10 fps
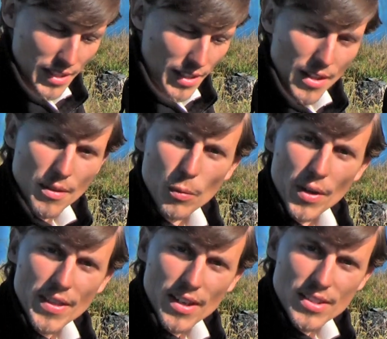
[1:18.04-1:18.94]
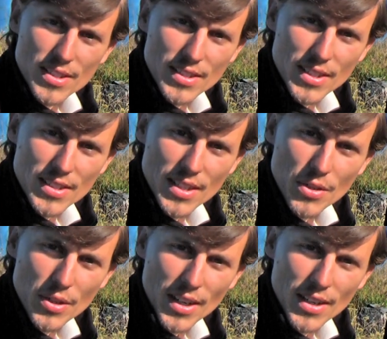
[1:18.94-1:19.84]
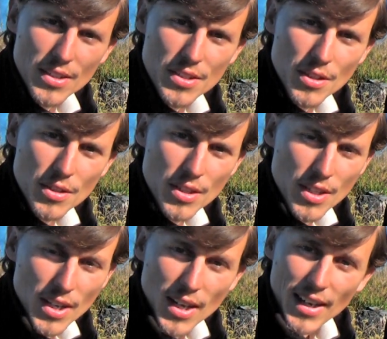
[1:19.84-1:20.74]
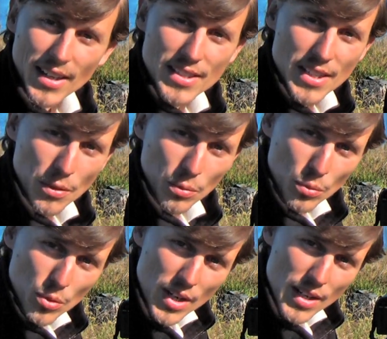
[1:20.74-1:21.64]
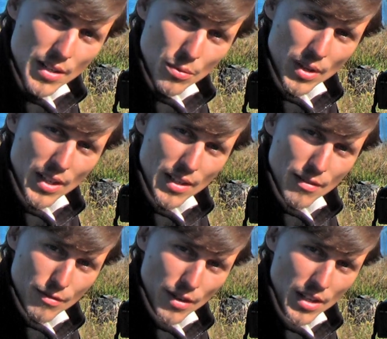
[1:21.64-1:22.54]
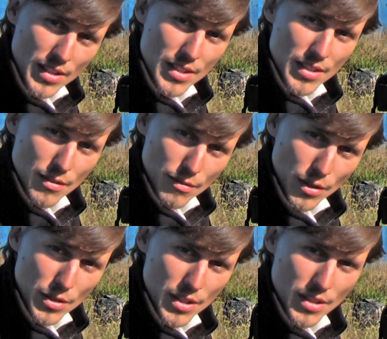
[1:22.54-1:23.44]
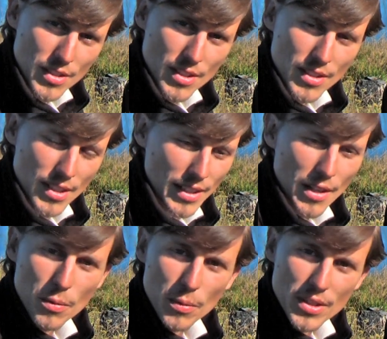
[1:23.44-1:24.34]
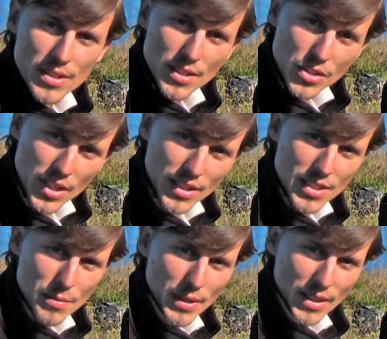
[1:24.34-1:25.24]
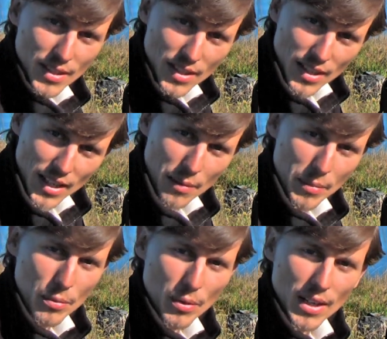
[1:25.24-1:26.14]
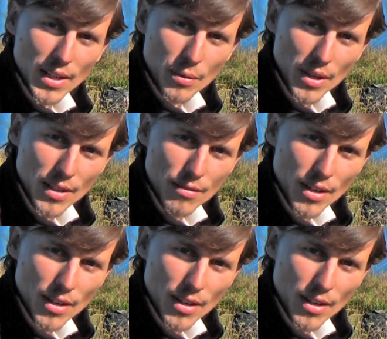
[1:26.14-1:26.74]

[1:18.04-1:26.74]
say 1600 ISO, I can take really really fast photos, in other words the shutter speed, can be really really